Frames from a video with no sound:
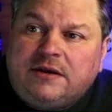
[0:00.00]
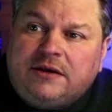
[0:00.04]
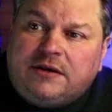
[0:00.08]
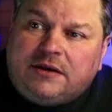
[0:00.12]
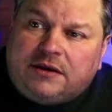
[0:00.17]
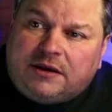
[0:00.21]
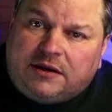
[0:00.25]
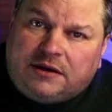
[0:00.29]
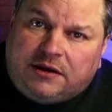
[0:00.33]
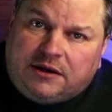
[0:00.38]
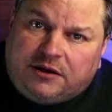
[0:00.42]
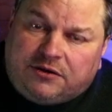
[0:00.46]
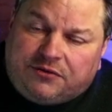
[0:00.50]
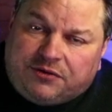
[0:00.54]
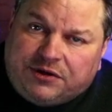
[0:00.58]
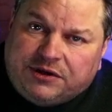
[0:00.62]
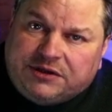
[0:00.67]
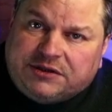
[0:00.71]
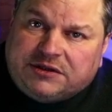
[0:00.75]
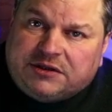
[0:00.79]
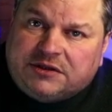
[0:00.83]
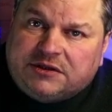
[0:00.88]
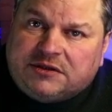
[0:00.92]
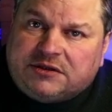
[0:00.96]
and increase
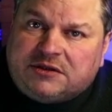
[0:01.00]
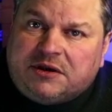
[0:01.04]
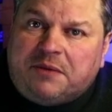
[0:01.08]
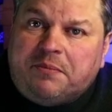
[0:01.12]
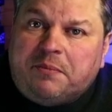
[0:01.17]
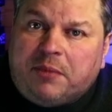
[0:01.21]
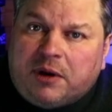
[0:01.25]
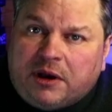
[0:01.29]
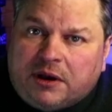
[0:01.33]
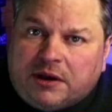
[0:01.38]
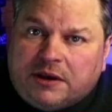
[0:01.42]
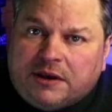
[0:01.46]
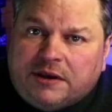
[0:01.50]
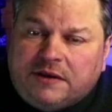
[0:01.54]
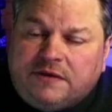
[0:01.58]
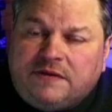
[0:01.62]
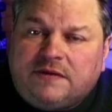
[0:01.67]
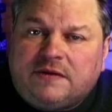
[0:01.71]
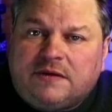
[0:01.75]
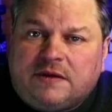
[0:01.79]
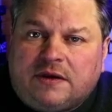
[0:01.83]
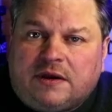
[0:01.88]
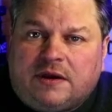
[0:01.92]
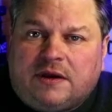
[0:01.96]
the sump height,
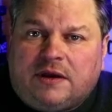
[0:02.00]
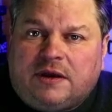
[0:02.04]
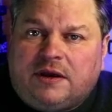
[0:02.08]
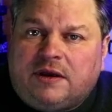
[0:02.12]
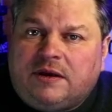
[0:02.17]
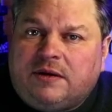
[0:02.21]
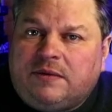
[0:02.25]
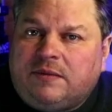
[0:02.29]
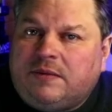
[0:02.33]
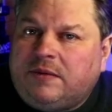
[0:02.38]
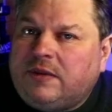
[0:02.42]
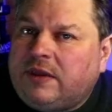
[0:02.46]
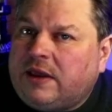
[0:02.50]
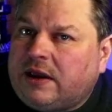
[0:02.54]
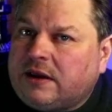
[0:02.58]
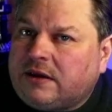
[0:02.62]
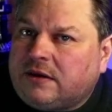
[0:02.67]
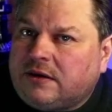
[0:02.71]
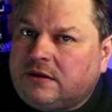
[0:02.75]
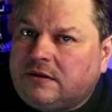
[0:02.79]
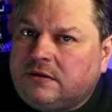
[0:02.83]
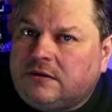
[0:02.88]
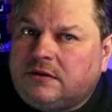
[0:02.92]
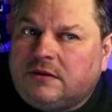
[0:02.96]
and that
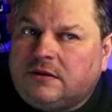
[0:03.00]
can